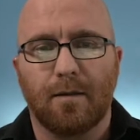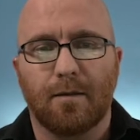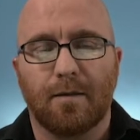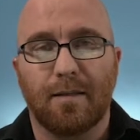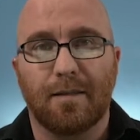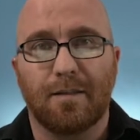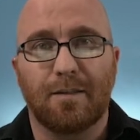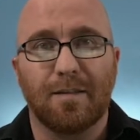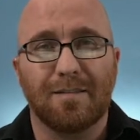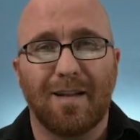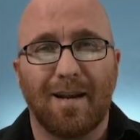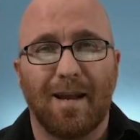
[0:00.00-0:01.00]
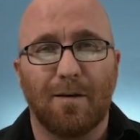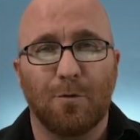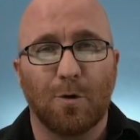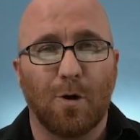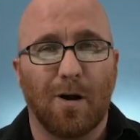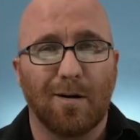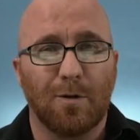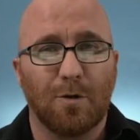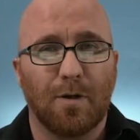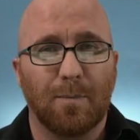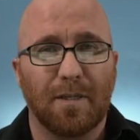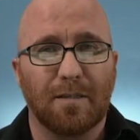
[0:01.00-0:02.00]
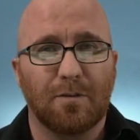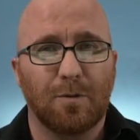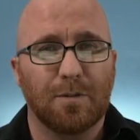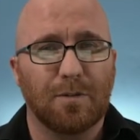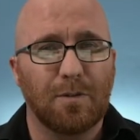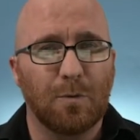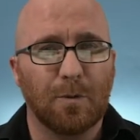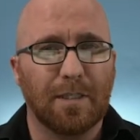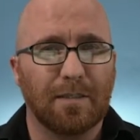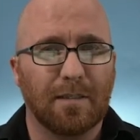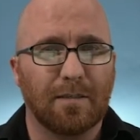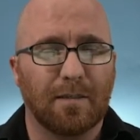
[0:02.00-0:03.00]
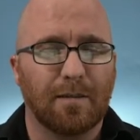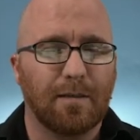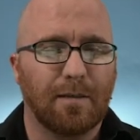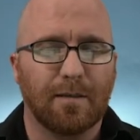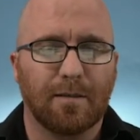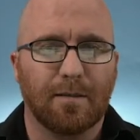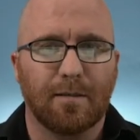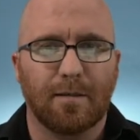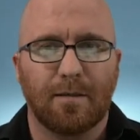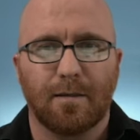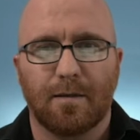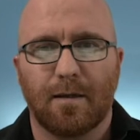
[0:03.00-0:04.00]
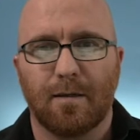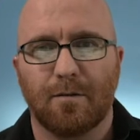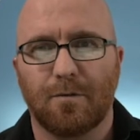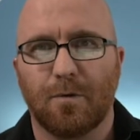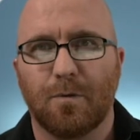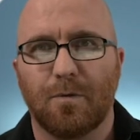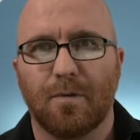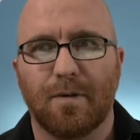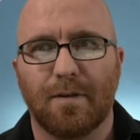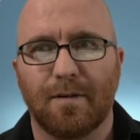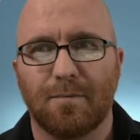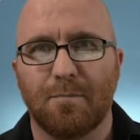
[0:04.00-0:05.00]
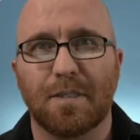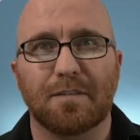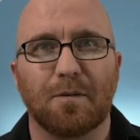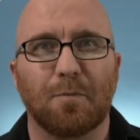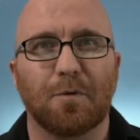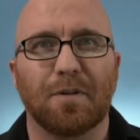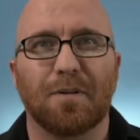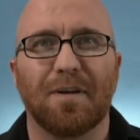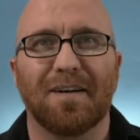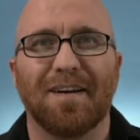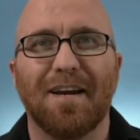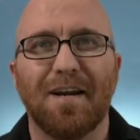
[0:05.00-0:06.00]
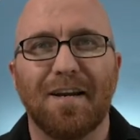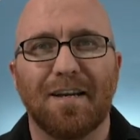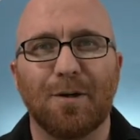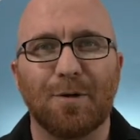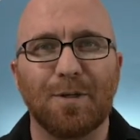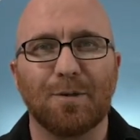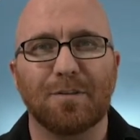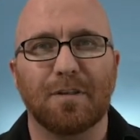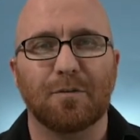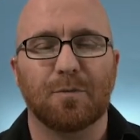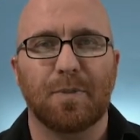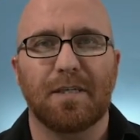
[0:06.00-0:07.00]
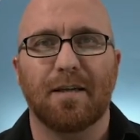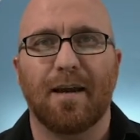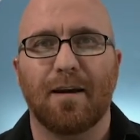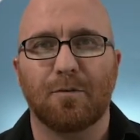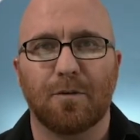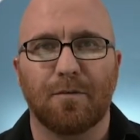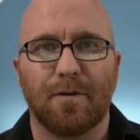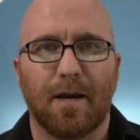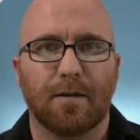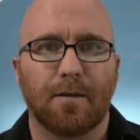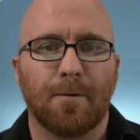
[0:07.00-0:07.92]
that does not have your audio coming into it. So you won't get that delay and get kind of mixed up with hearing yourself speak after the fact.